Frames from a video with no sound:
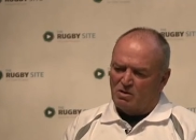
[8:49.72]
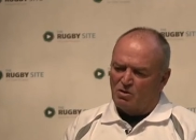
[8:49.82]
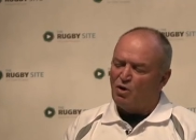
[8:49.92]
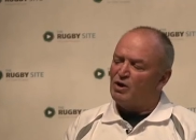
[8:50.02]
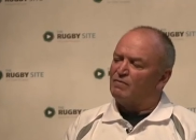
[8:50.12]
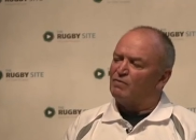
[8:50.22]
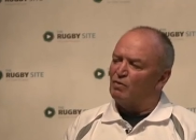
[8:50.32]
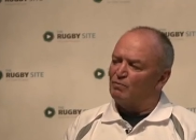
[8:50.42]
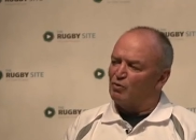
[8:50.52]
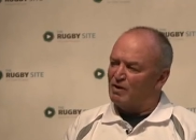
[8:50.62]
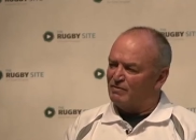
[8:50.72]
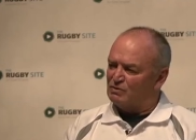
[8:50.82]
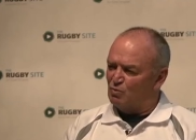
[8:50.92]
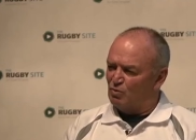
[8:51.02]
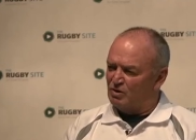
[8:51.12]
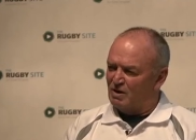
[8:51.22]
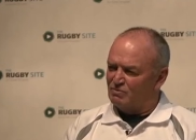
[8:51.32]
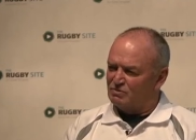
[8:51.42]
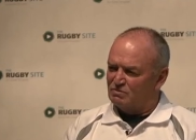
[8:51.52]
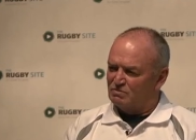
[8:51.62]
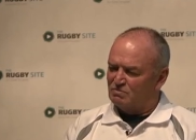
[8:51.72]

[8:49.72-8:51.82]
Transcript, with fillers: Learning from previous World Cups,